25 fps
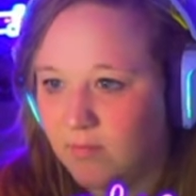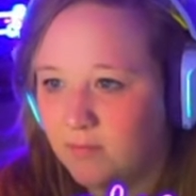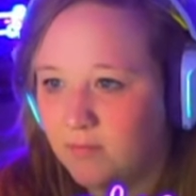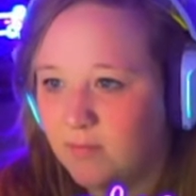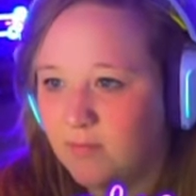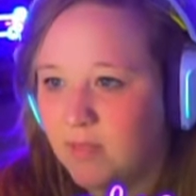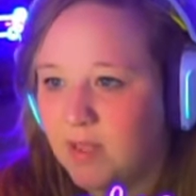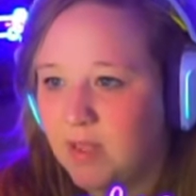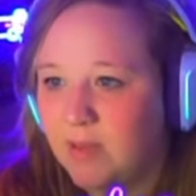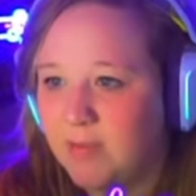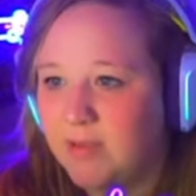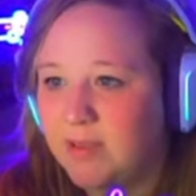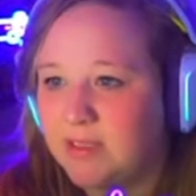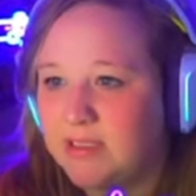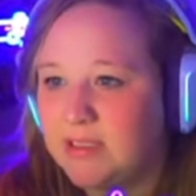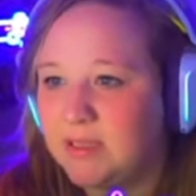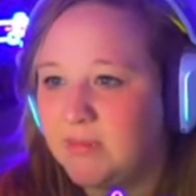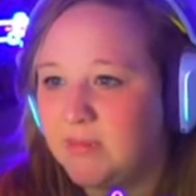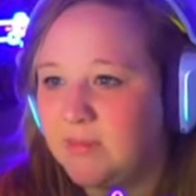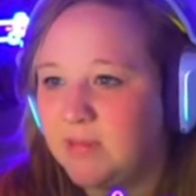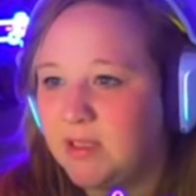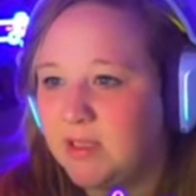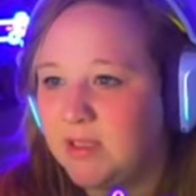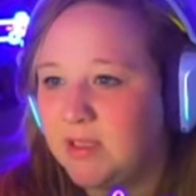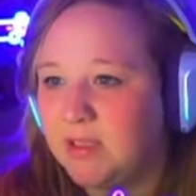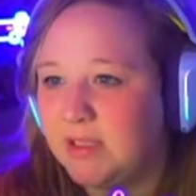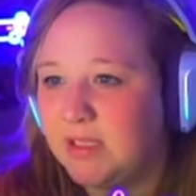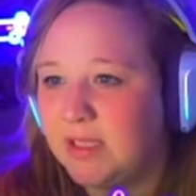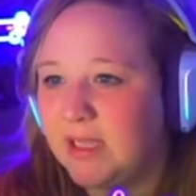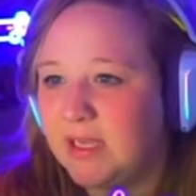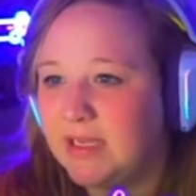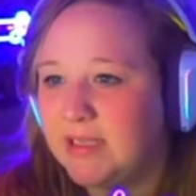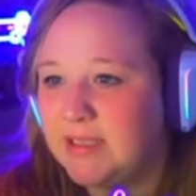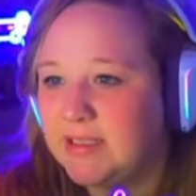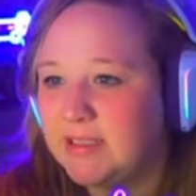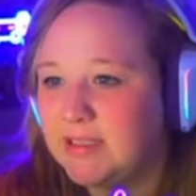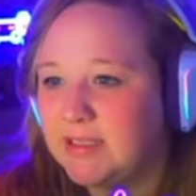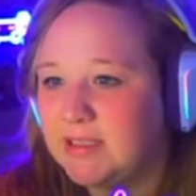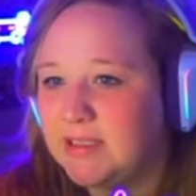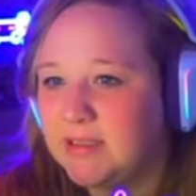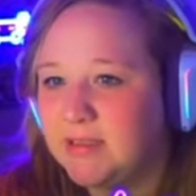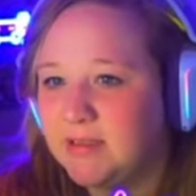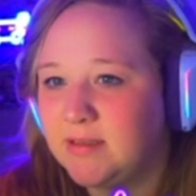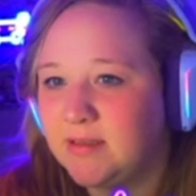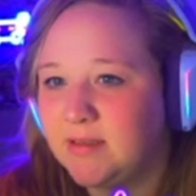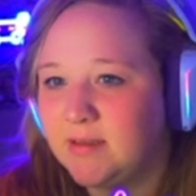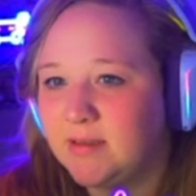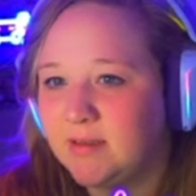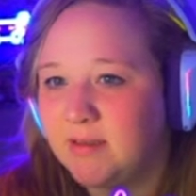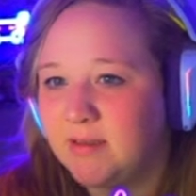Maybe something less
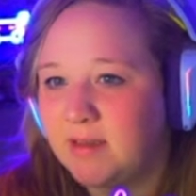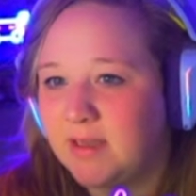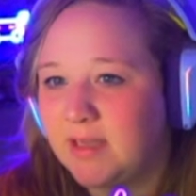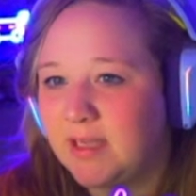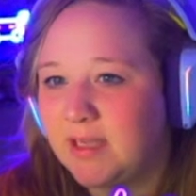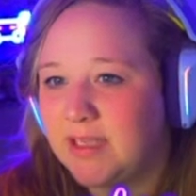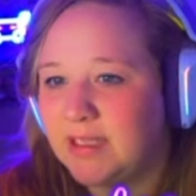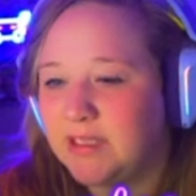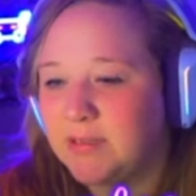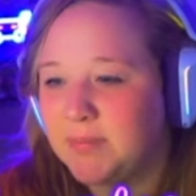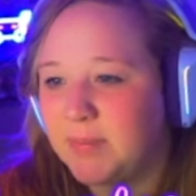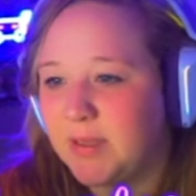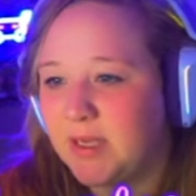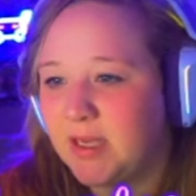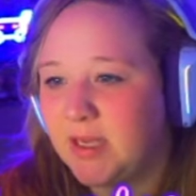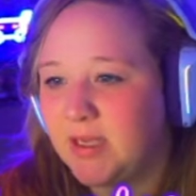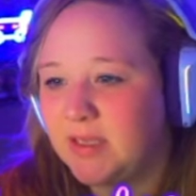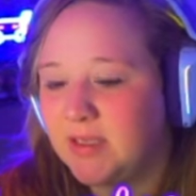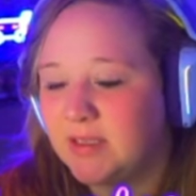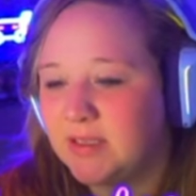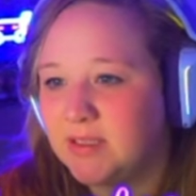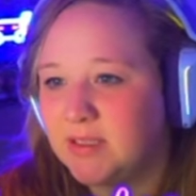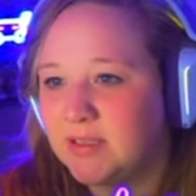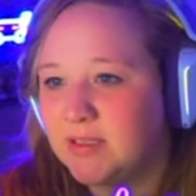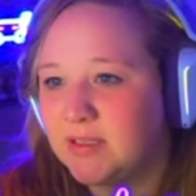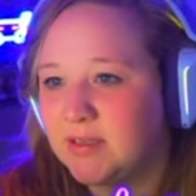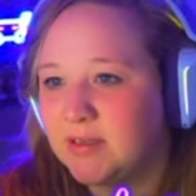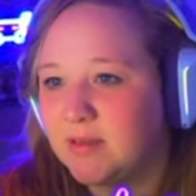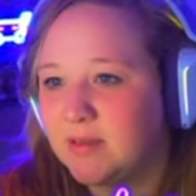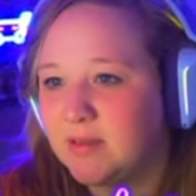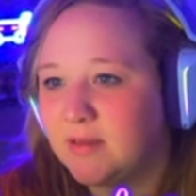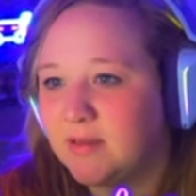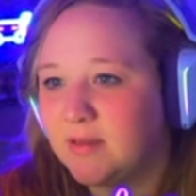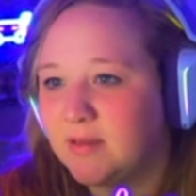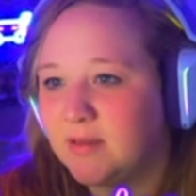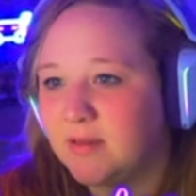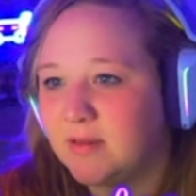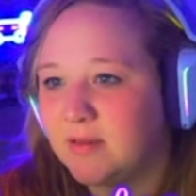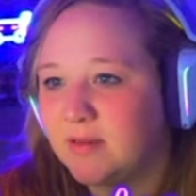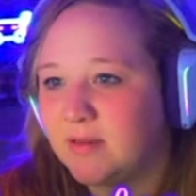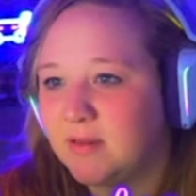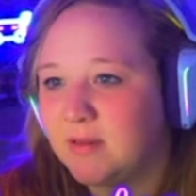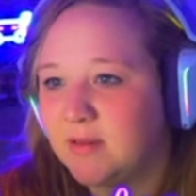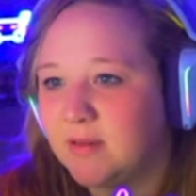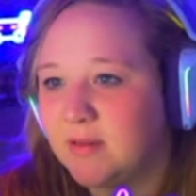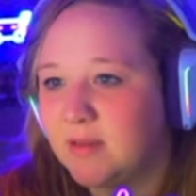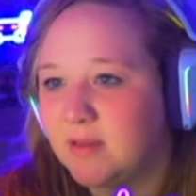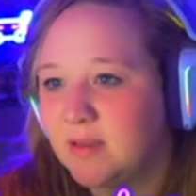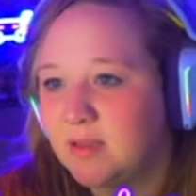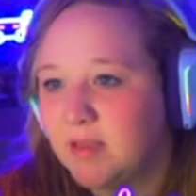glass box?
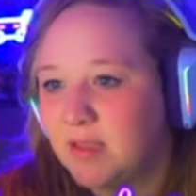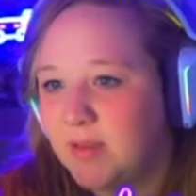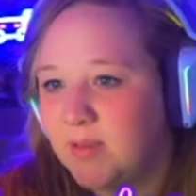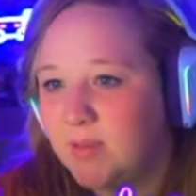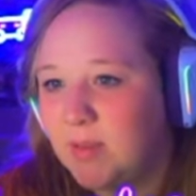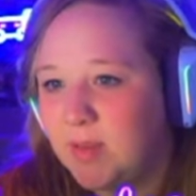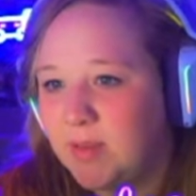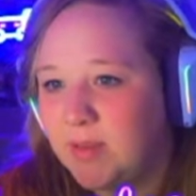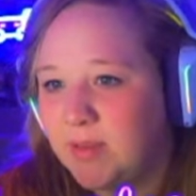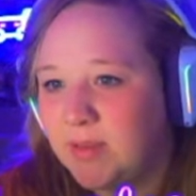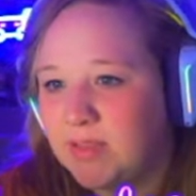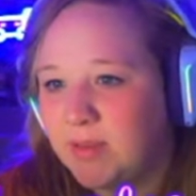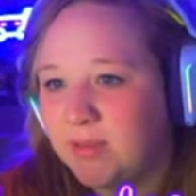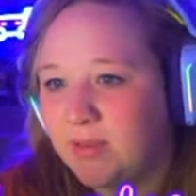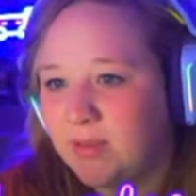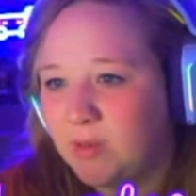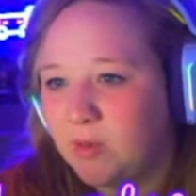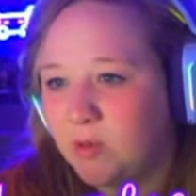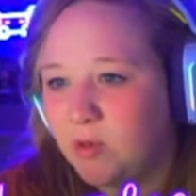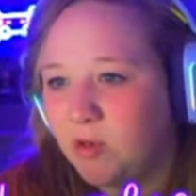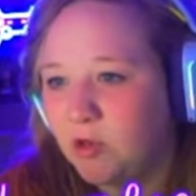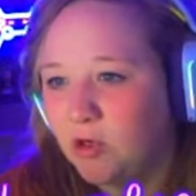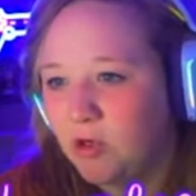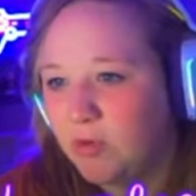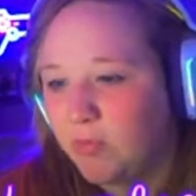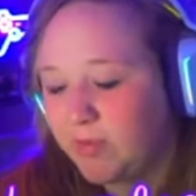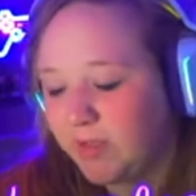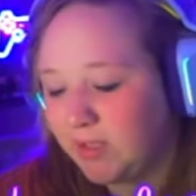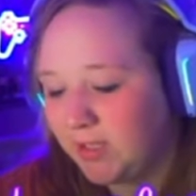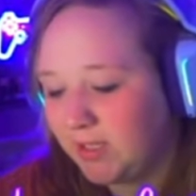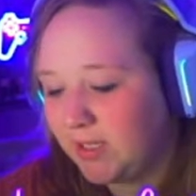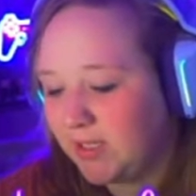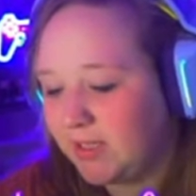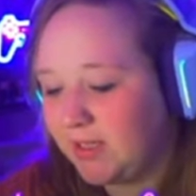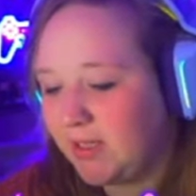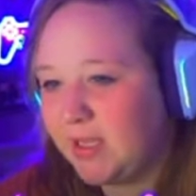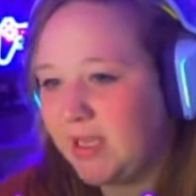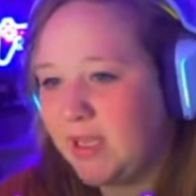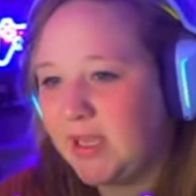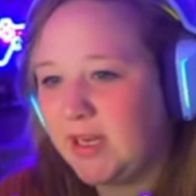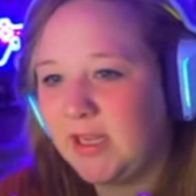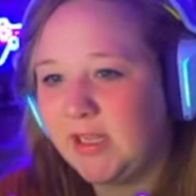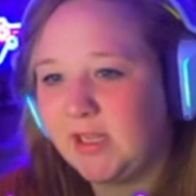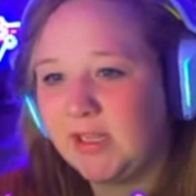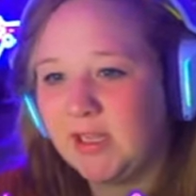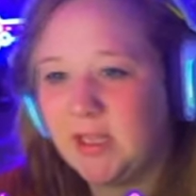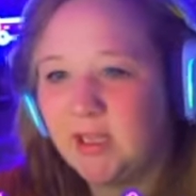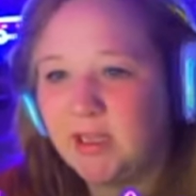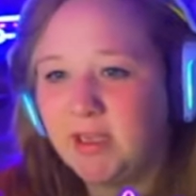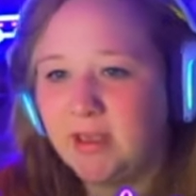Maybe something more open like that I
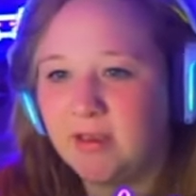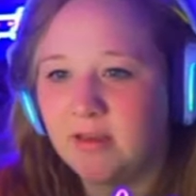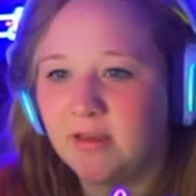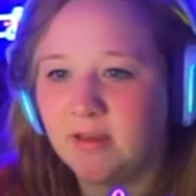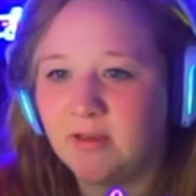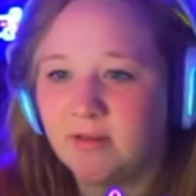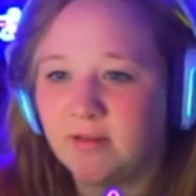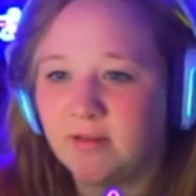like.